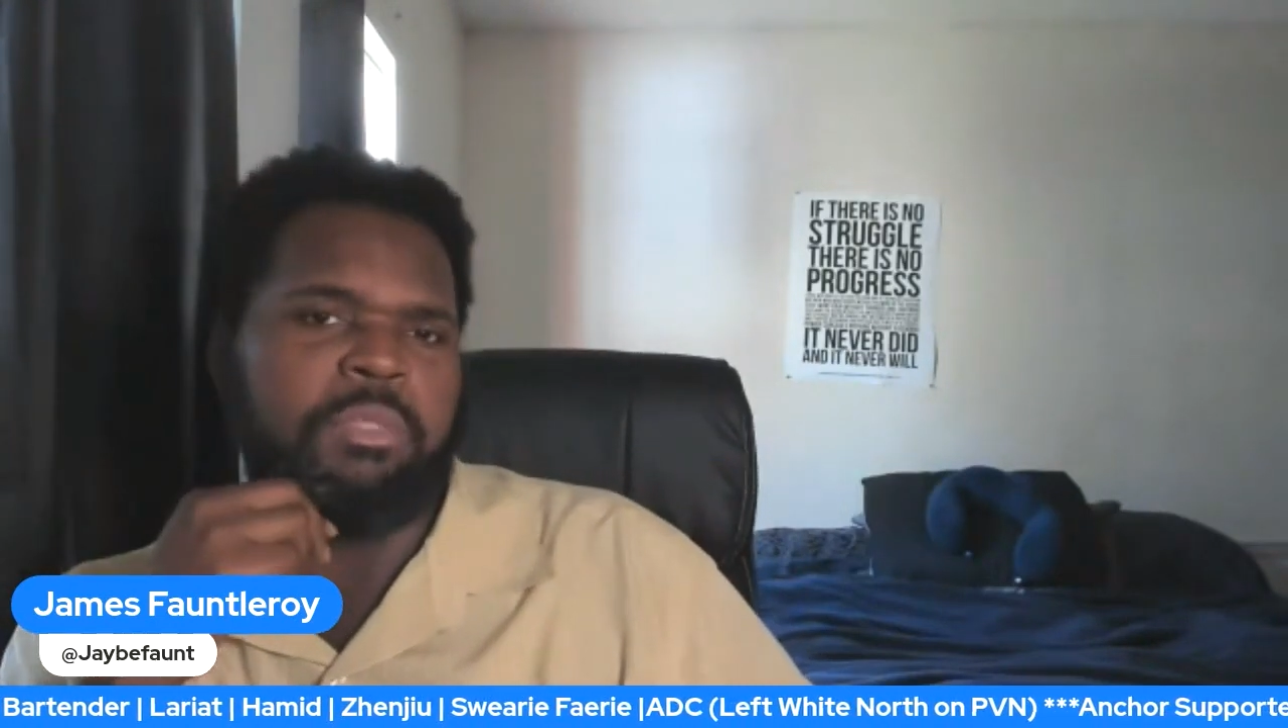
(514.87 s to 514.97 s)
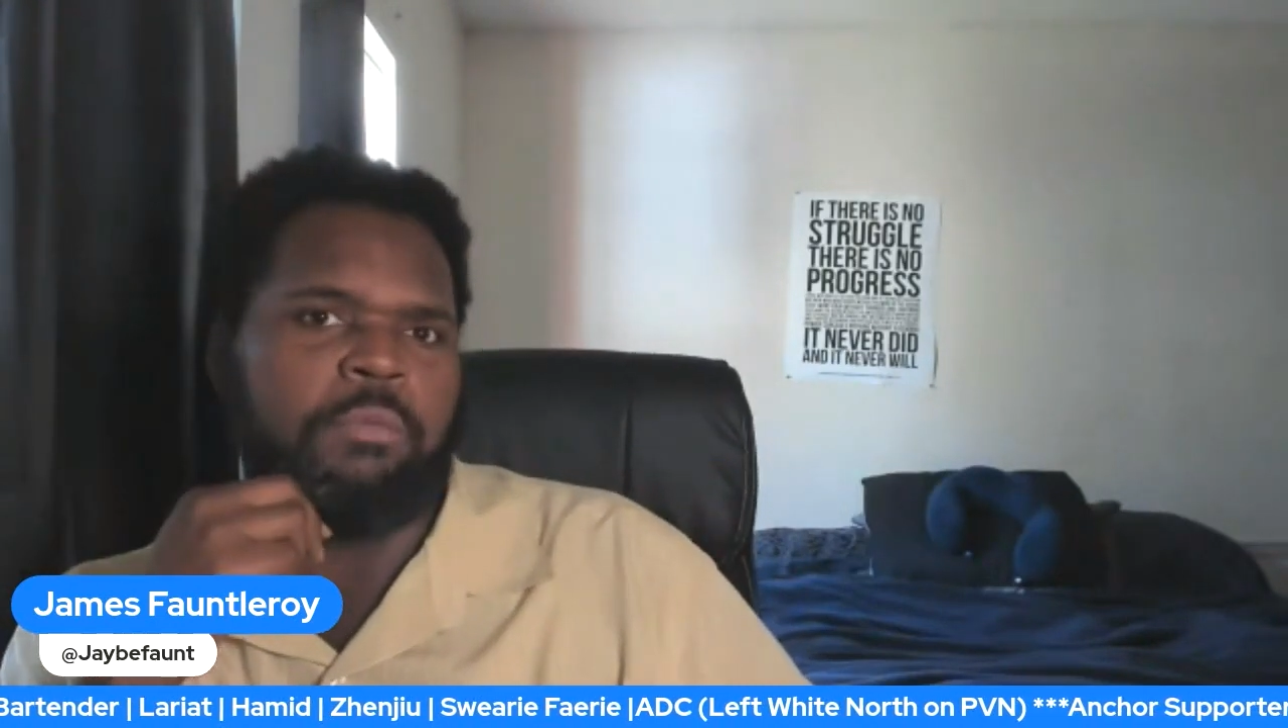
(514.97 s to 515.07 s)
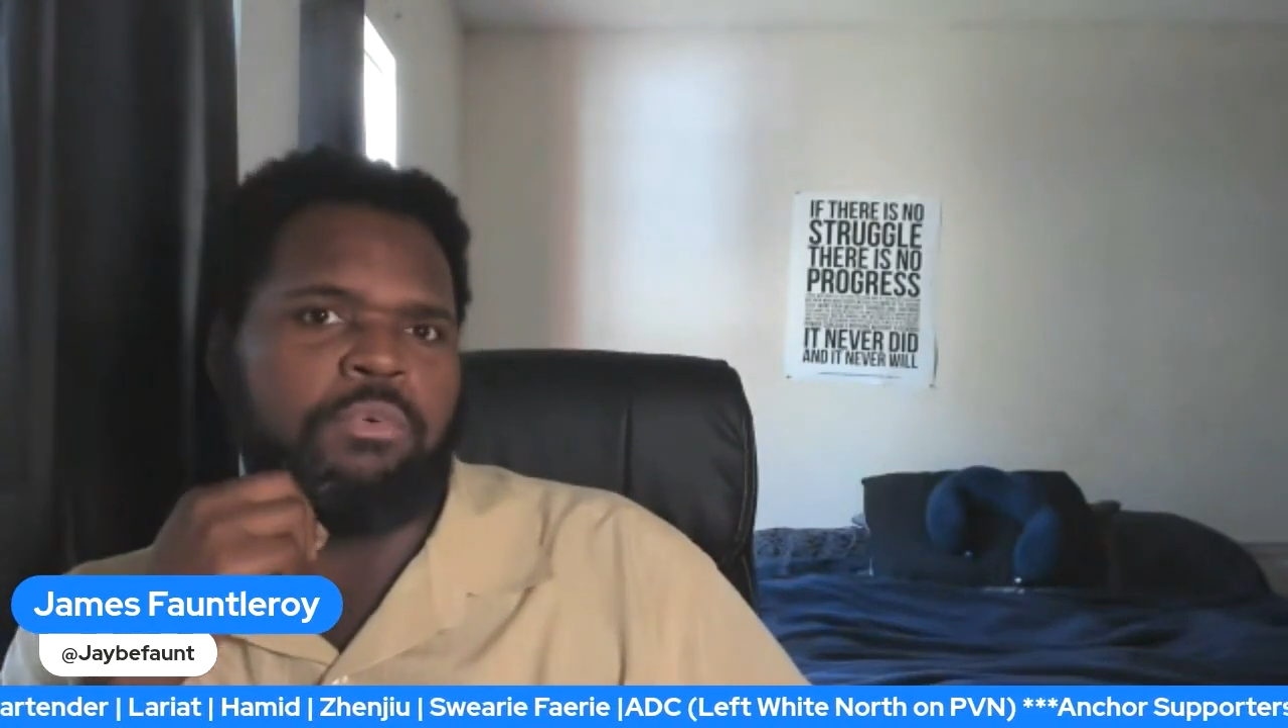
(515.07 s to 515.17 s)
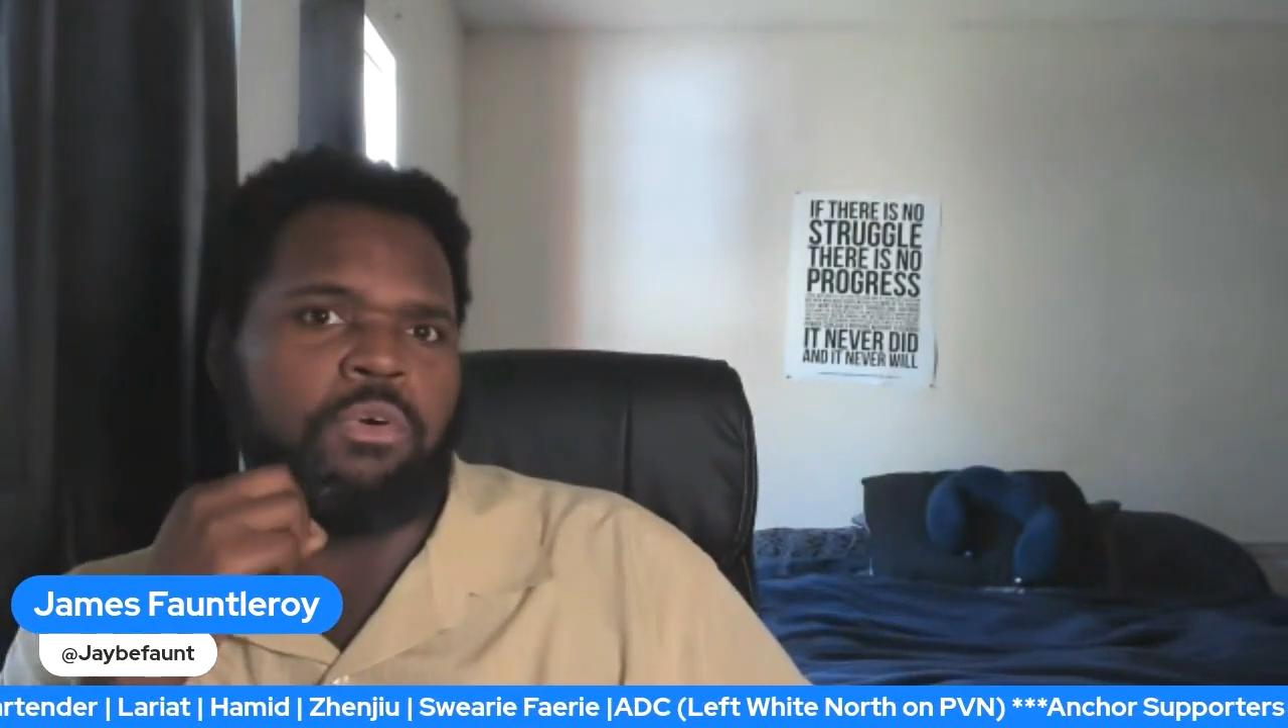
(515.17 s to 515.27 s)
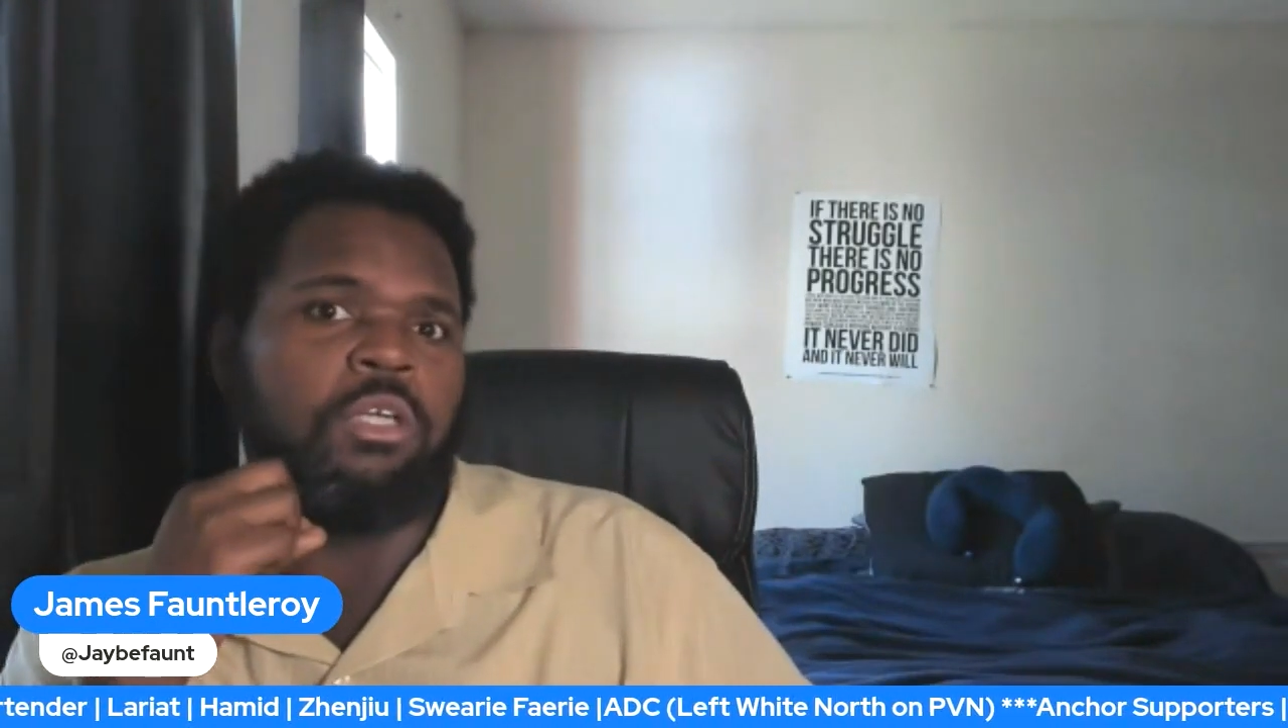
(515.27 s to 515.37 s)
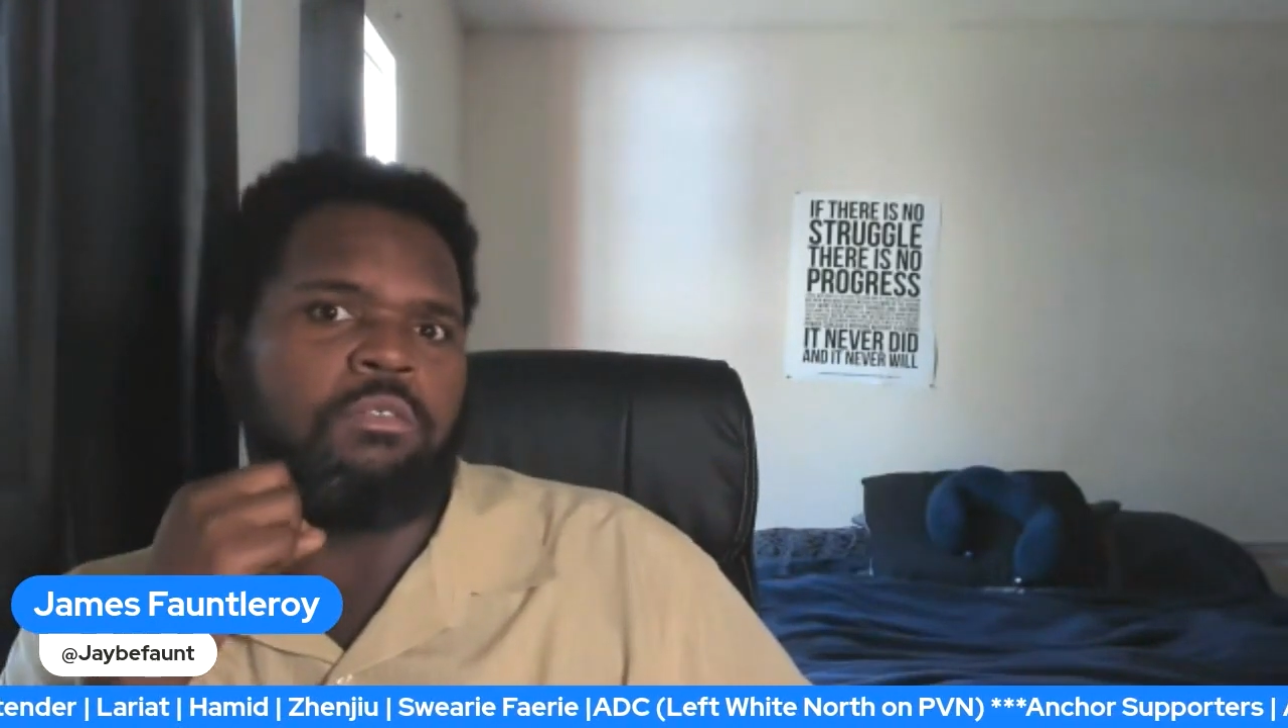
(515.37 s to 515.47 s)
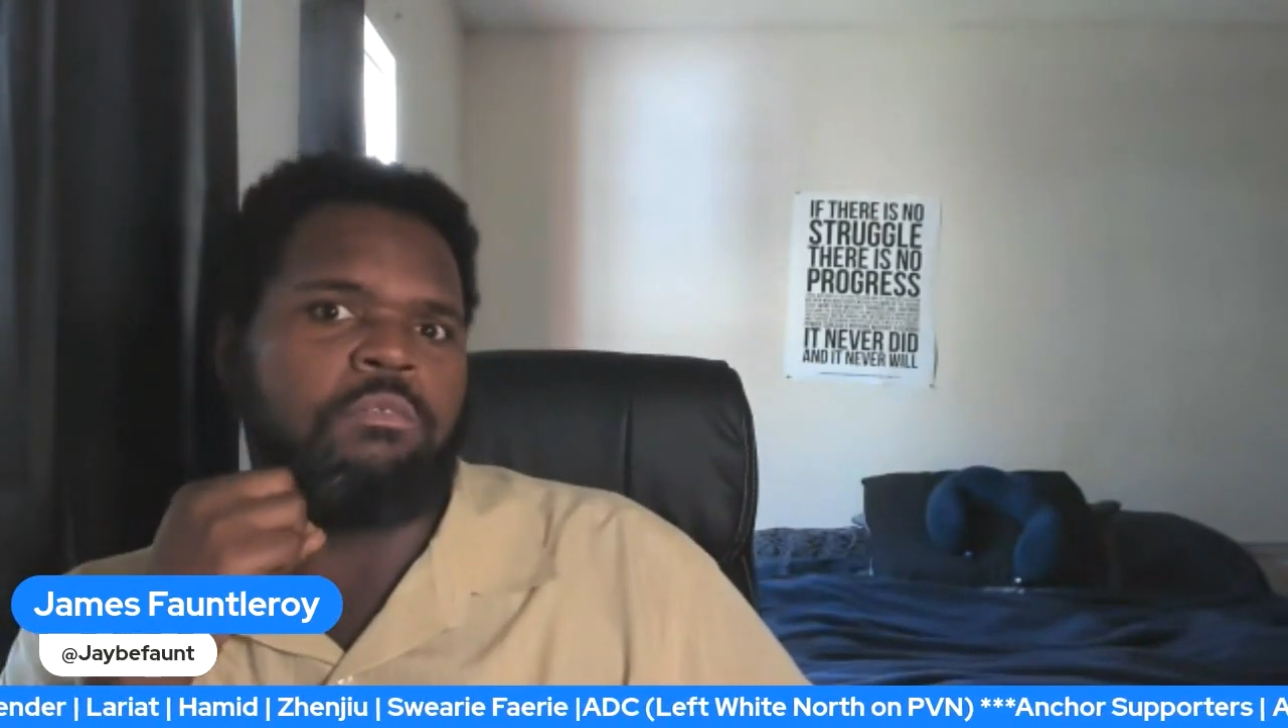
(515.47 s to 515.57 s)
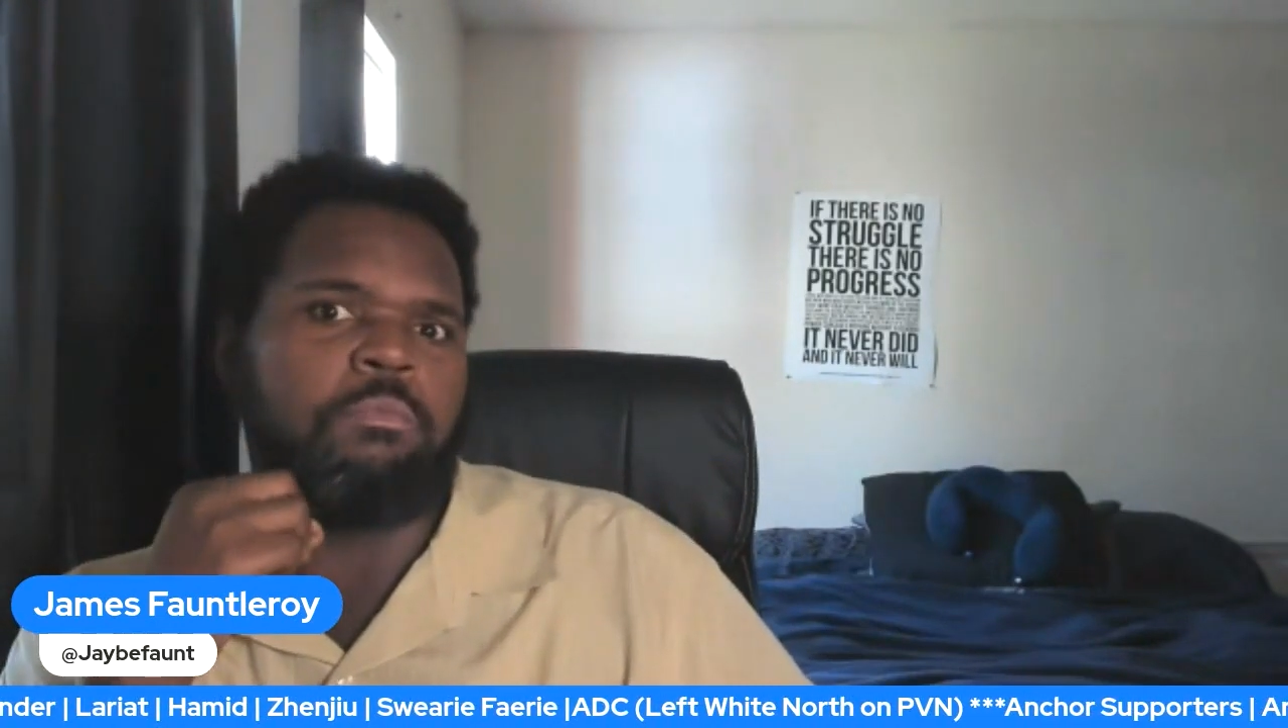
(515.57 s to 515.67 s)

important,